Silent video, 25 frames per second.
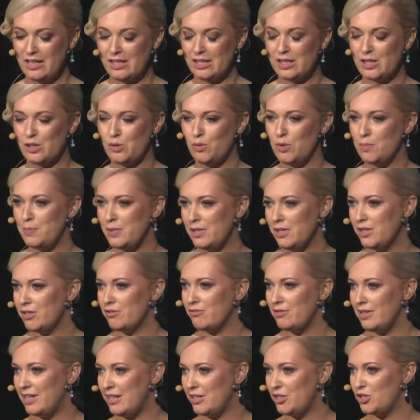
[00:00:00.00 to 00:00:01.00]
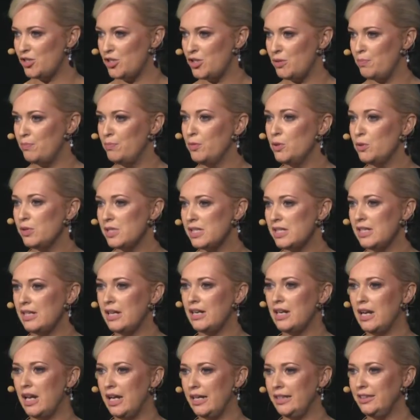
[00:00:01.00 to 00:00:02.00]
So we built a relationship mostly
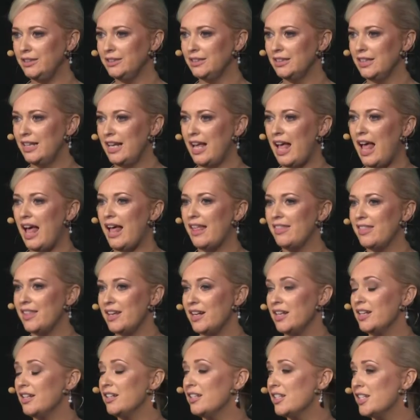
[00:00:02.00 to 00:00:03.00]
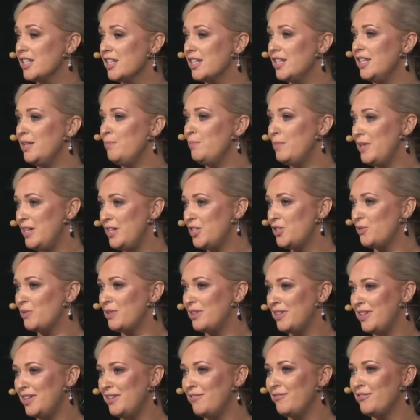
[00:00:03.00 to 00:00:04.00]
online, and then I got to meet
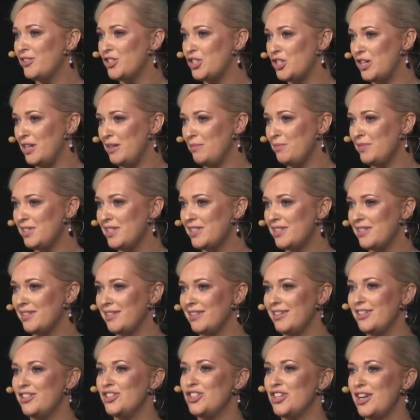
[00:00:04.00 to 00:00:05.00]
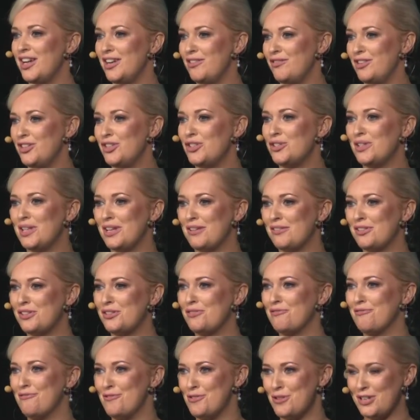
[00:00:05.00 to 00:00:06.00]
with Niamh and James in January
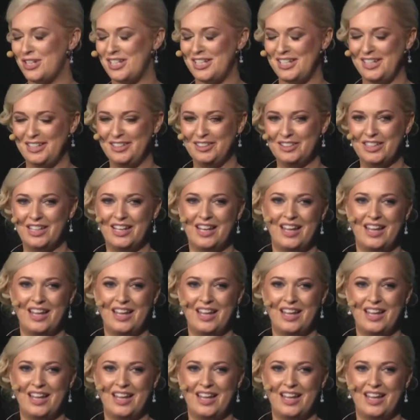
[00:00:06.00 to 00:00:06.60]
2014,